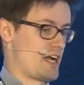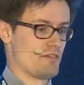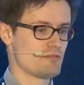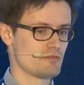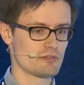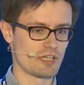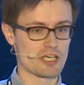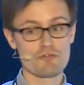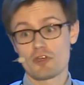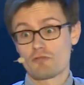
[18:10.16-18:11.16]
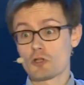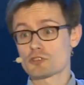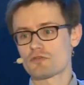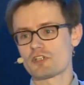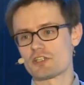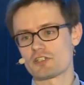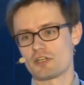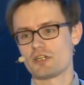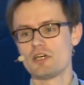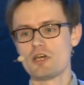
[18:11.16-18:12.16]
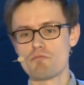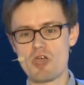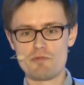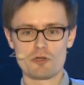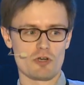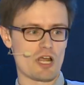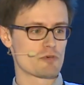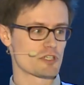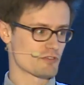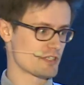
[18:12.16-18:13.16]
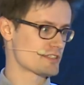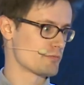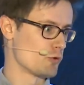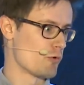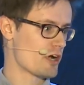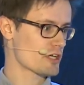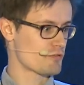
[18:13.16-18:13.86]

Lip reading: have? Like, if you have lots of data, maybe a collaborative system will work.